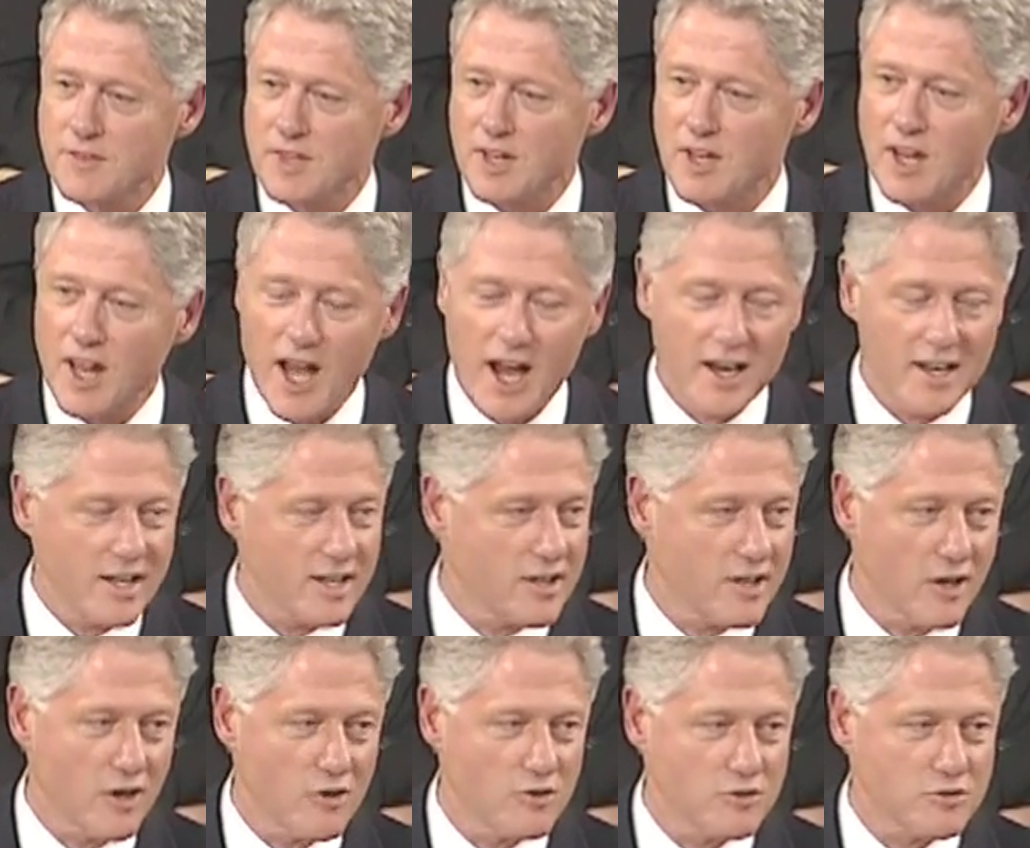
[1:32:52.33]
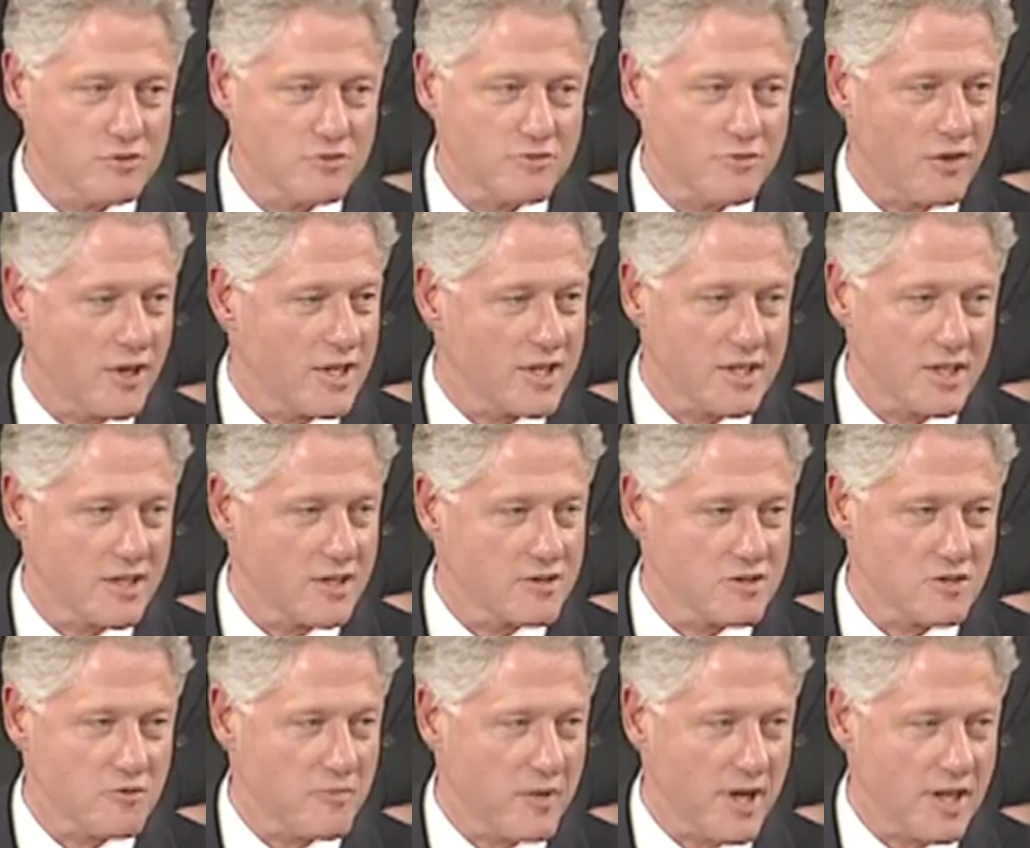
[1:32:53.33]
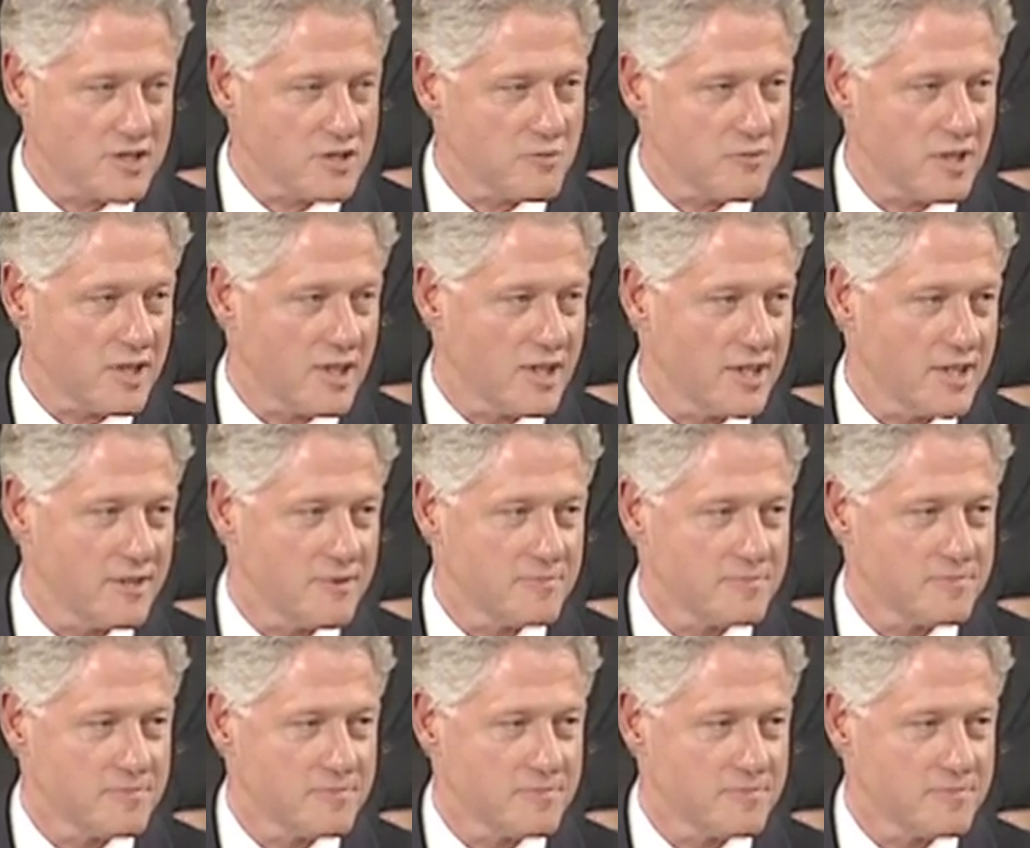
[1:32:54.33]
lighting those frontiers of possibility,